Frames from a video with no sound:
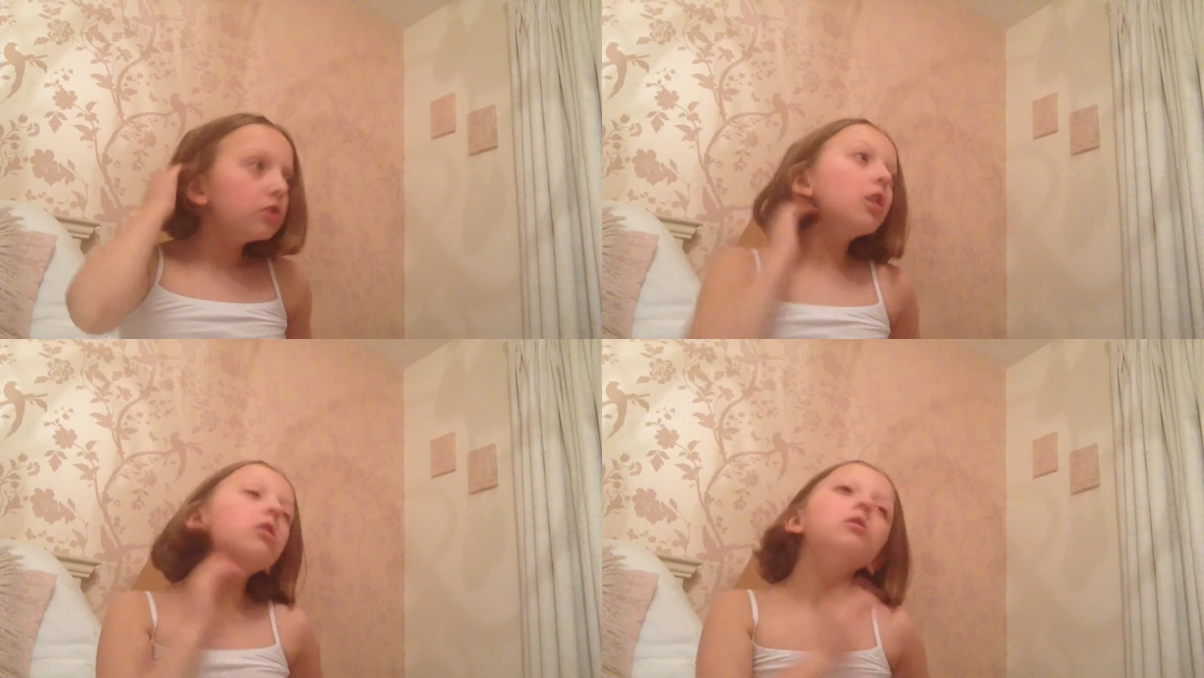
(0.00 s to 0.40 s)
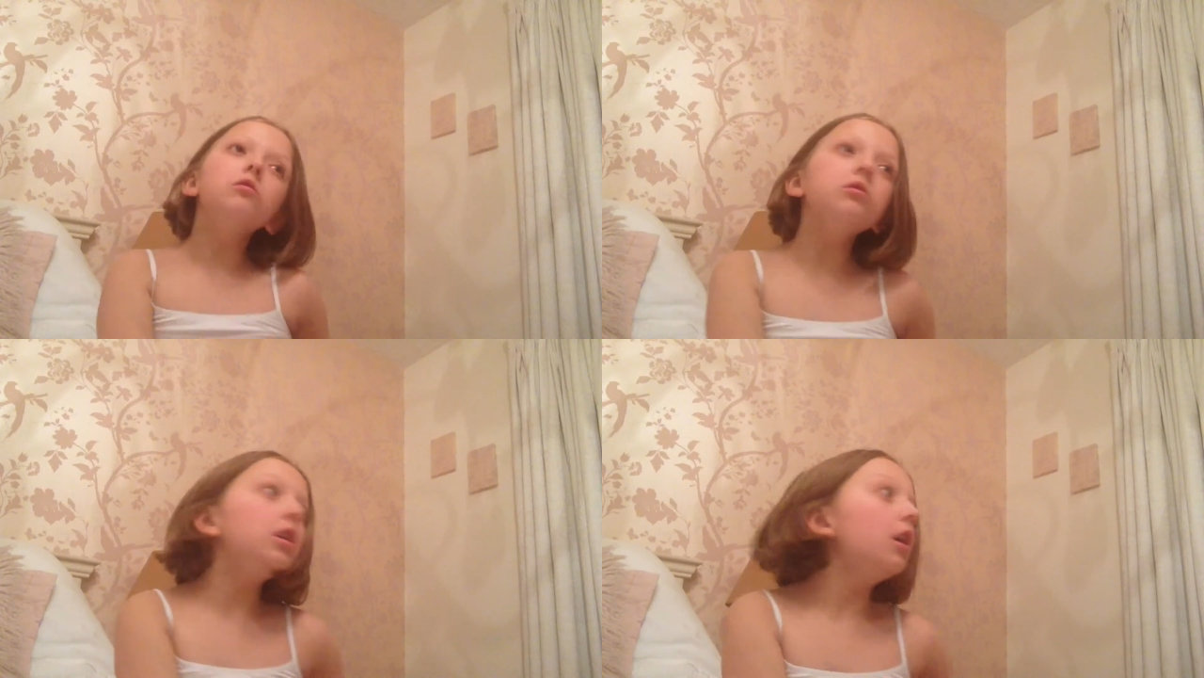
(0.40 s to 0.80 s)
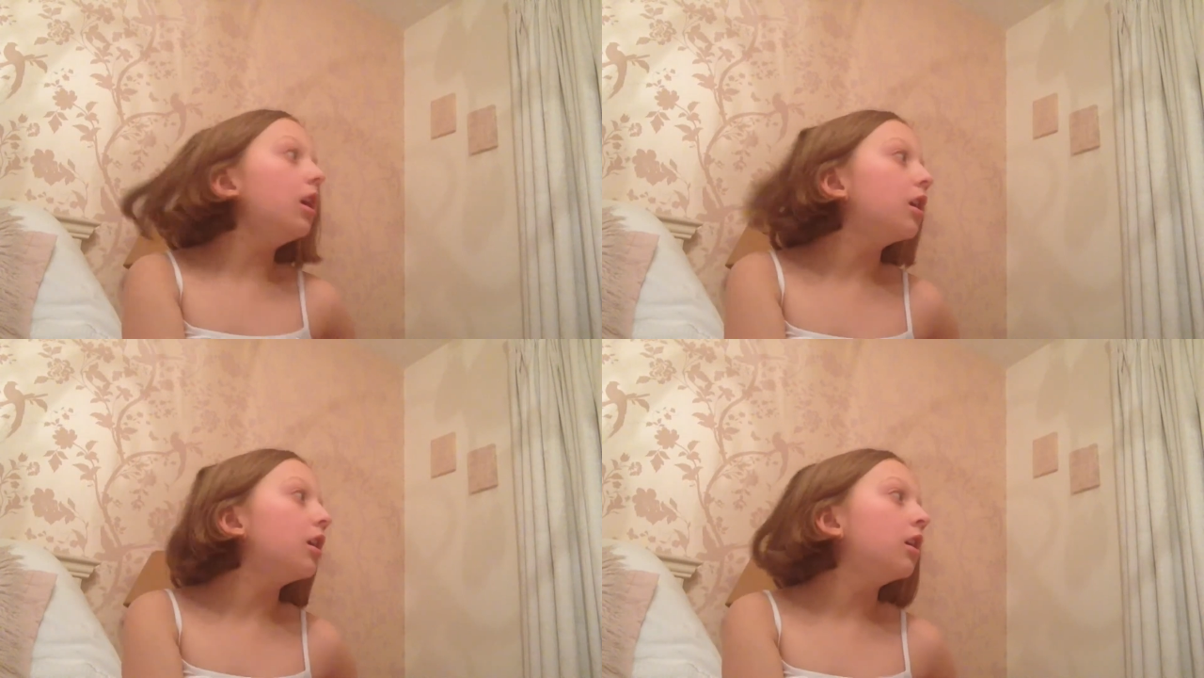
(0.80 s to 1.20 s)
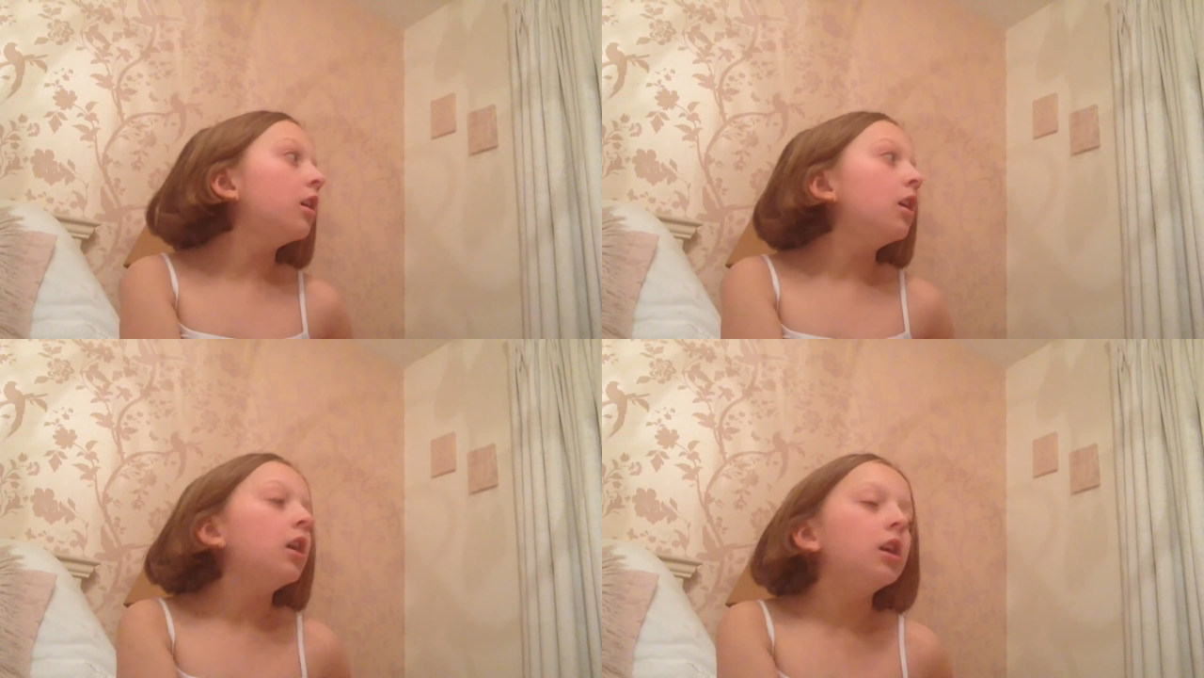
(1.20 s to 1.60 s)
So yeah,
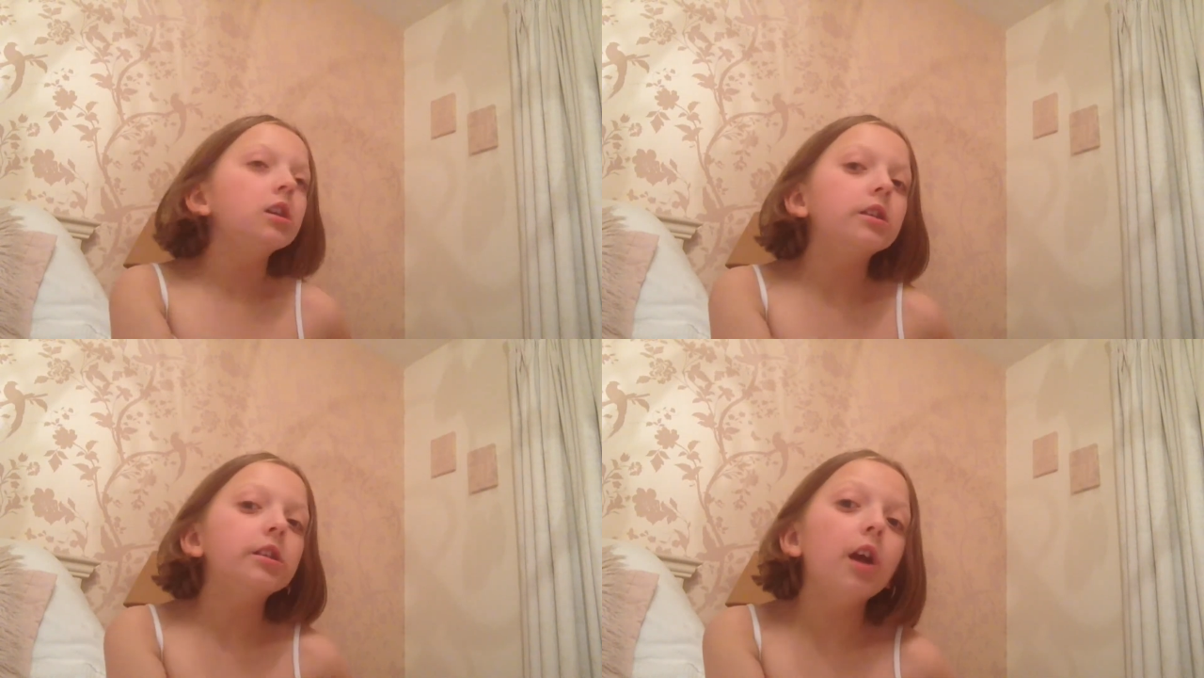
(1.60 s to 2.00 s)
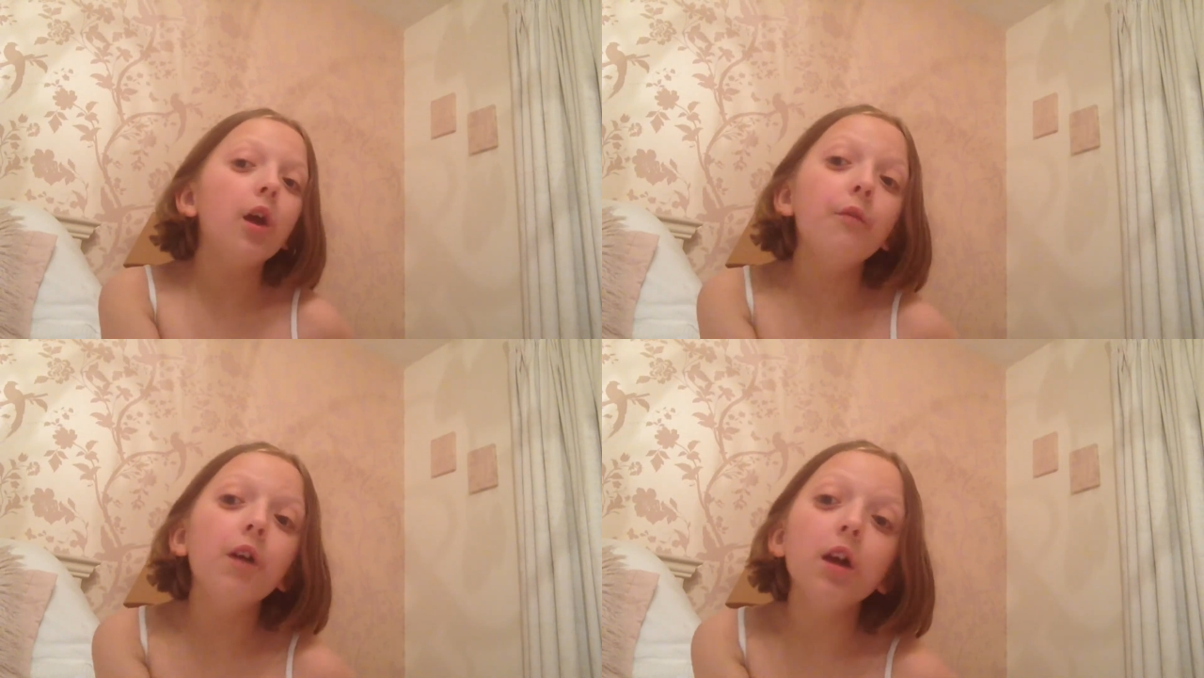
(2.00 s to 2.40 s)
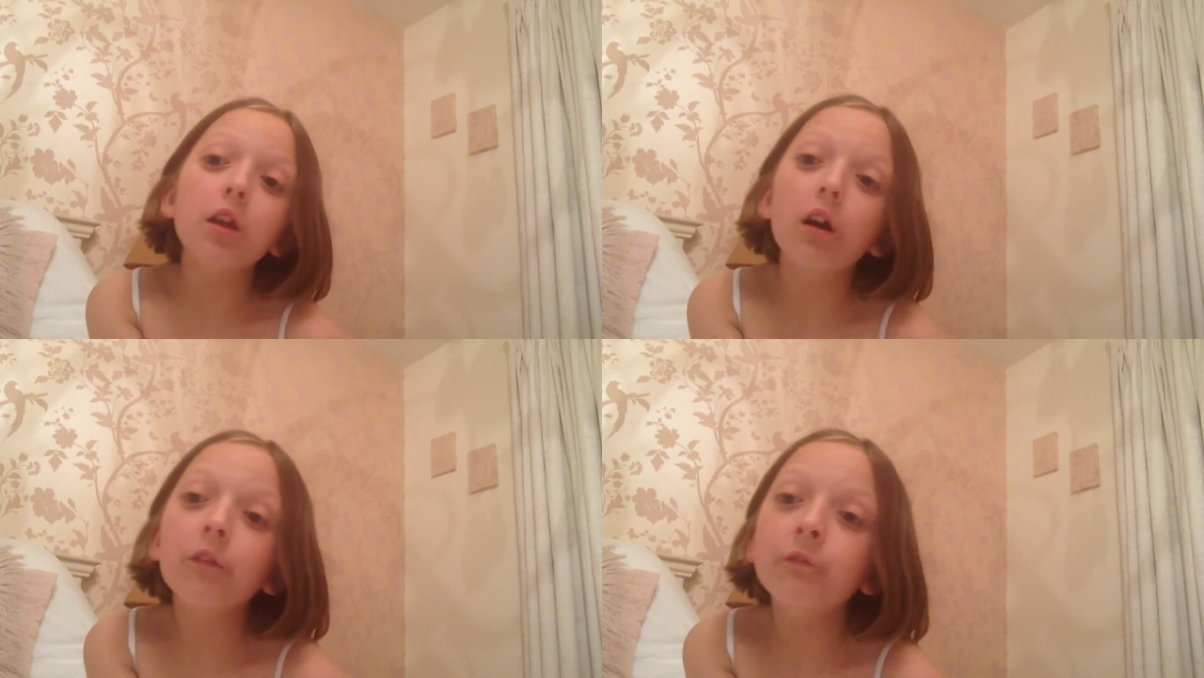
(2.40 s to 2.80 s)
give it a